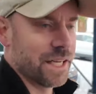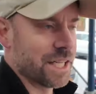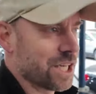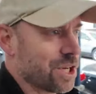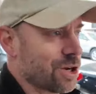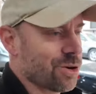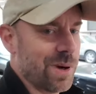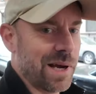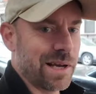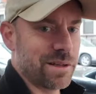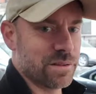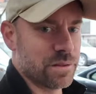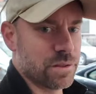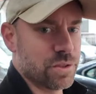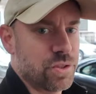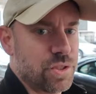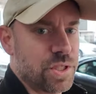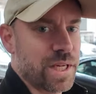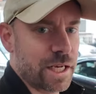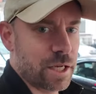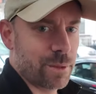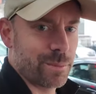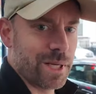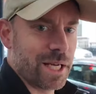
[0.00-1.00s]
and go out and
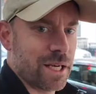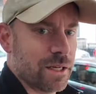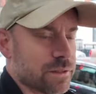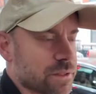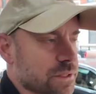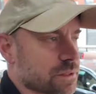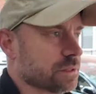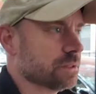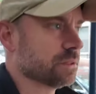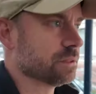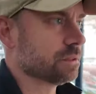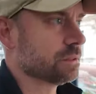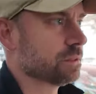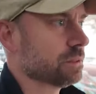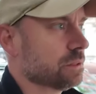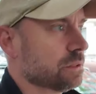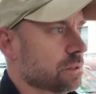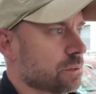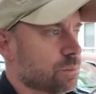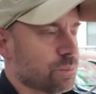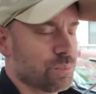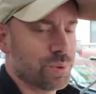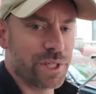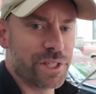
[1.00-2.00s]
check them out
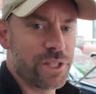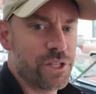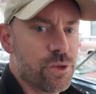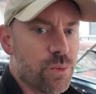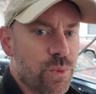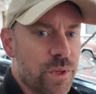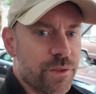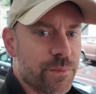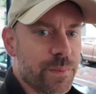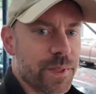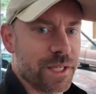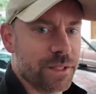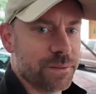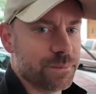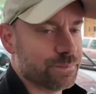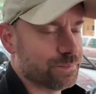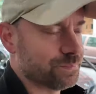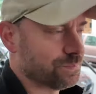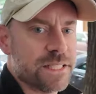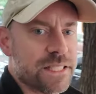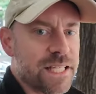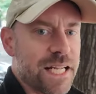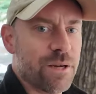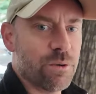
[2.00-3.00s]
and bring you with me.
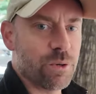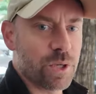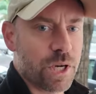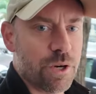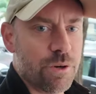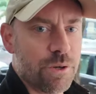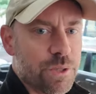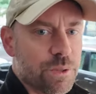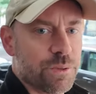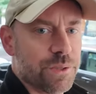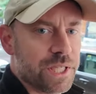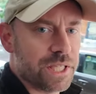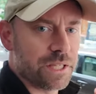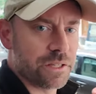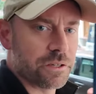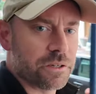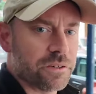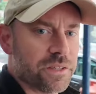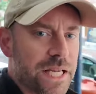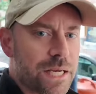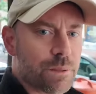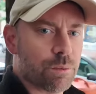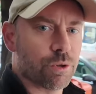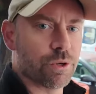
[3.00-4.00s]
Today we're going to a neat
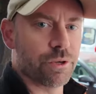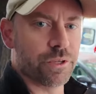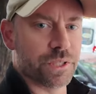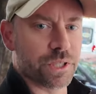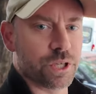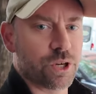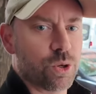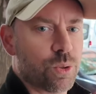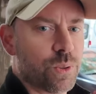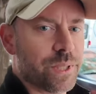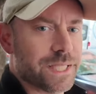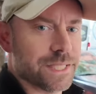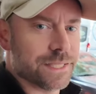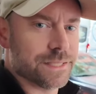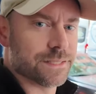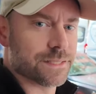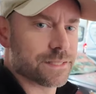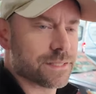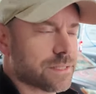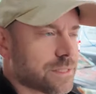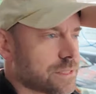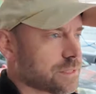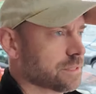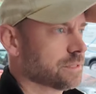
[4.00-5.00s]
little neighborhood in
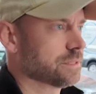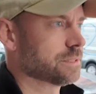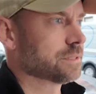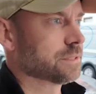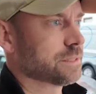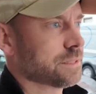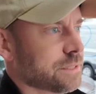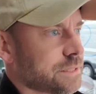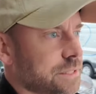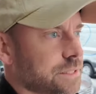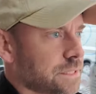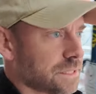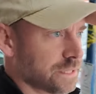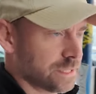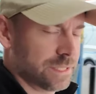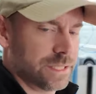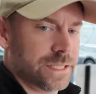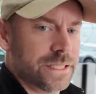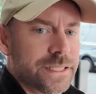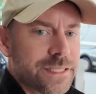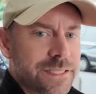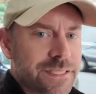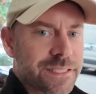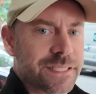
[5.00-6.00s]
Queens.
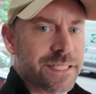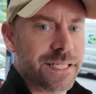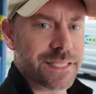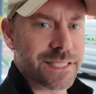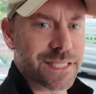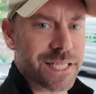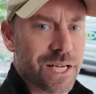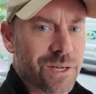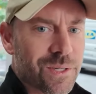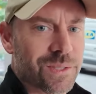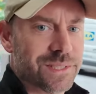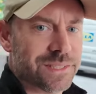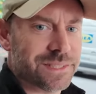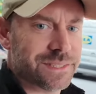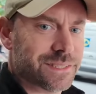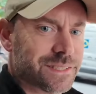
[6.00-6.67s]
Let's go.